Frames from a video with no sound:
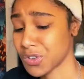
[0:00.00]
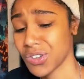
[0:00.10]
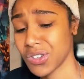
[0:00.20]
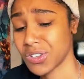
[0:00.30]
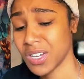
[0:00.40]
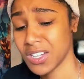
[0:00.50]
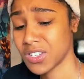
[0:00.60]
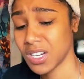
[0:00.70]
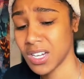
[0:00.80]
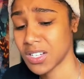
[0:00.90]

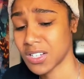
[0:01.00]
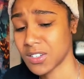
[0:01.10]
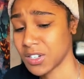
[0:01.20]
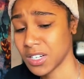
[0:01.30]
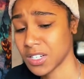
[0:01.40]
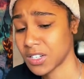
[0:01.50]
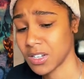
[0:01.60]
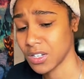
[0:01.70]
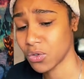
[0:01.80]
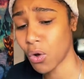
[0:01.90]

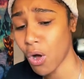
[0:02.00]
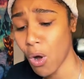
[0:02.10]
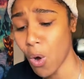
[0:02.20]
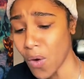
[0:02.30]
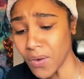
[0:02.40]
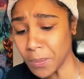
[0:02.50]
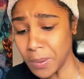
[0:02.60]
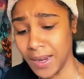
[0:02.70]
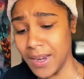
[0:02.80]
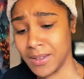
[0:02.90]
Just all over the
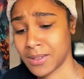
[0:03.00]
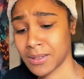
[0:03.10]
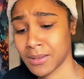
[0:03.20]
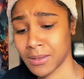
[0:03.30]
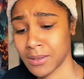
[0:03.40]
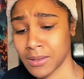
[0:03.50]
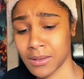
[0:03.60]
place.